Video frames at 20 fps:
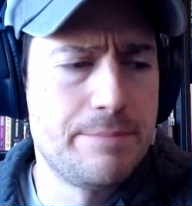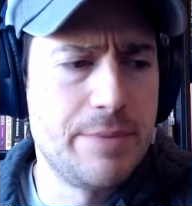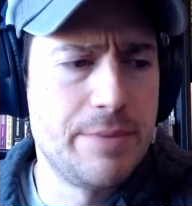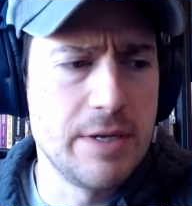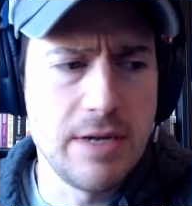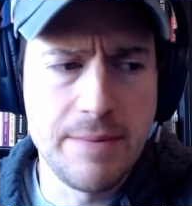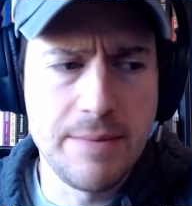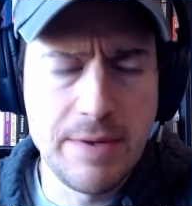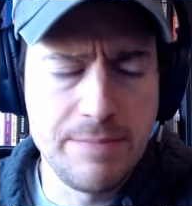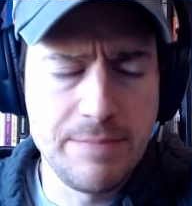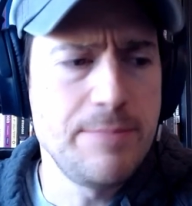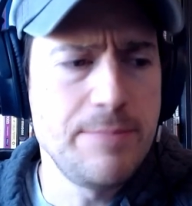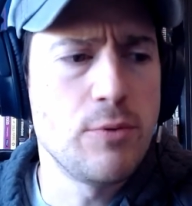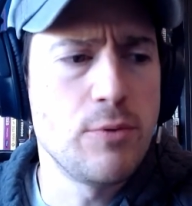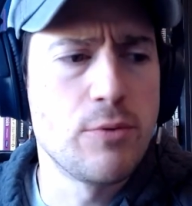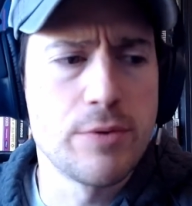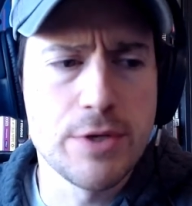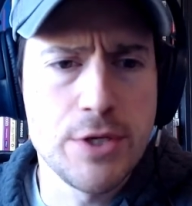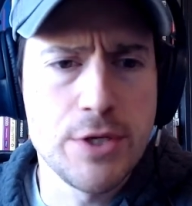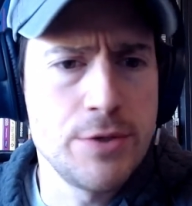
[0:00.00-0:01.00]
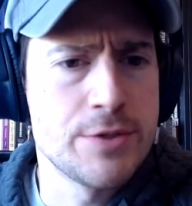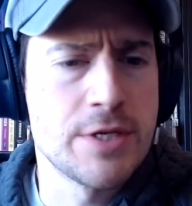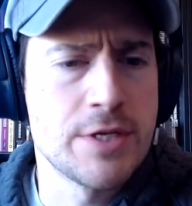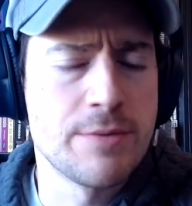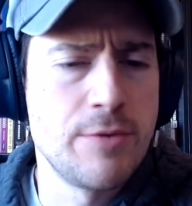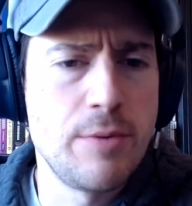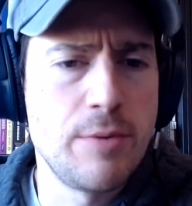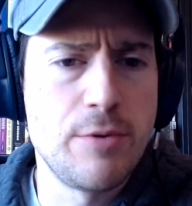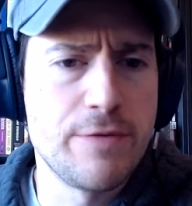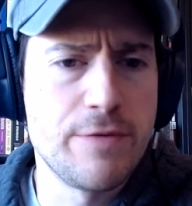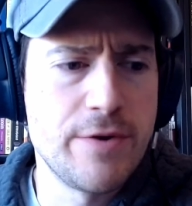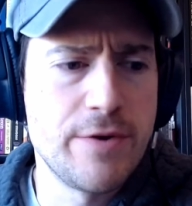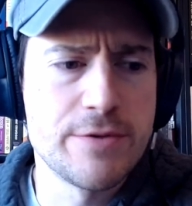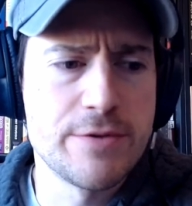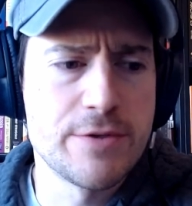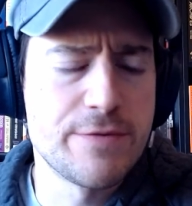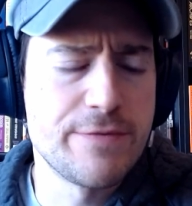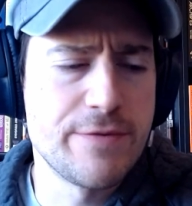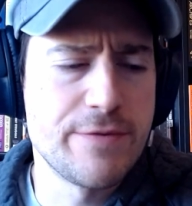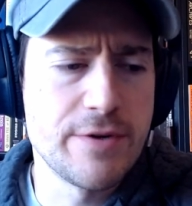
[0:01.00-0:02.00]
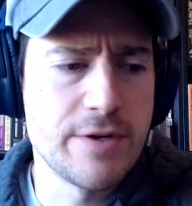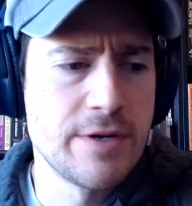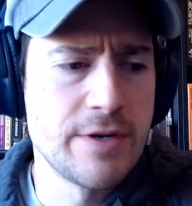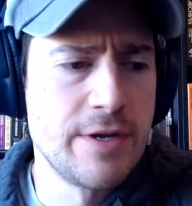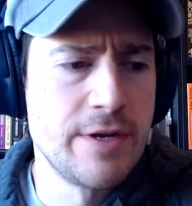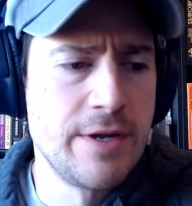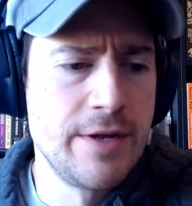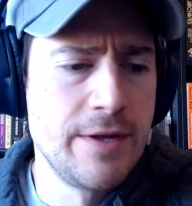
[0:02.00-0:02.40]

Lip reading: But I mean, people were using mobile phones for,